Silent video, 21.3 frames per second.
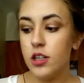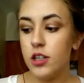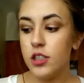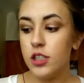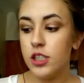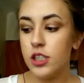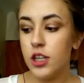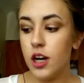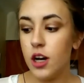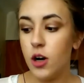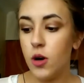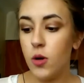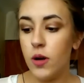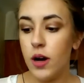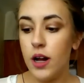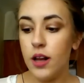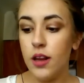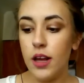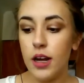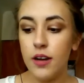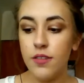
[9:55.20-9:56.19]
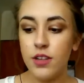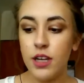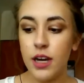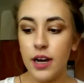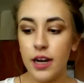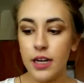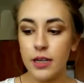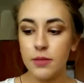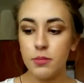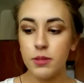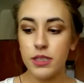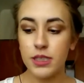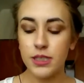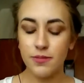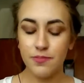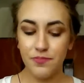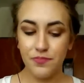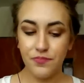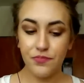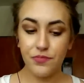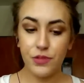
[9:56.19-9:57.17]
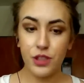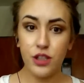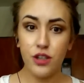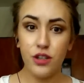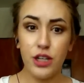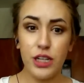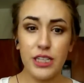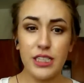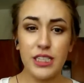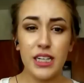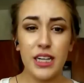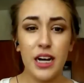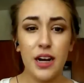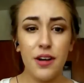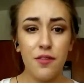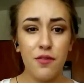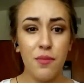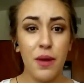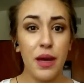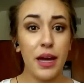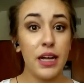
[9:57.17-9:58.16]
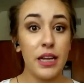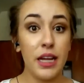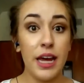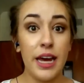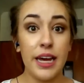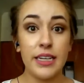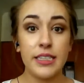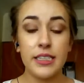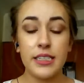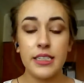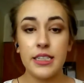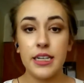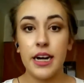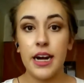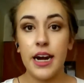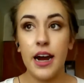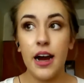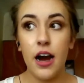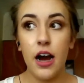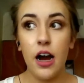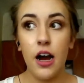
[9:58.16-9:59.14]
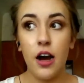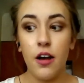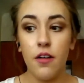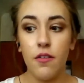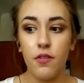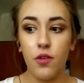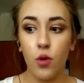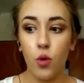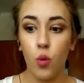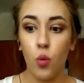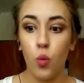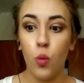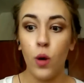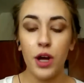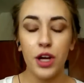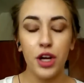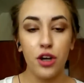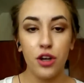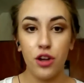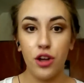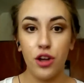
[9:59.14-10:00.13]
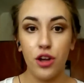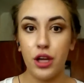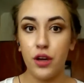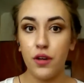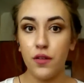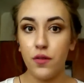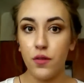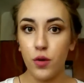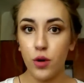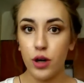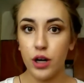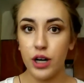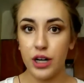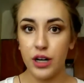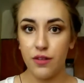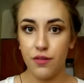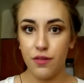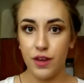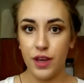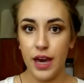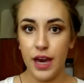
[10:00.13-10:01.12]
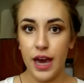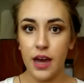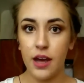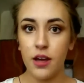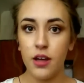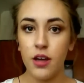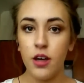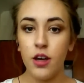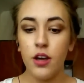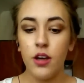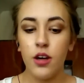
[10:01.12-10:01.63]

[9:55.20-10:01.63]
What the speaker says: So a lot of times you need to kind of make a list of what you're looking for in a VA.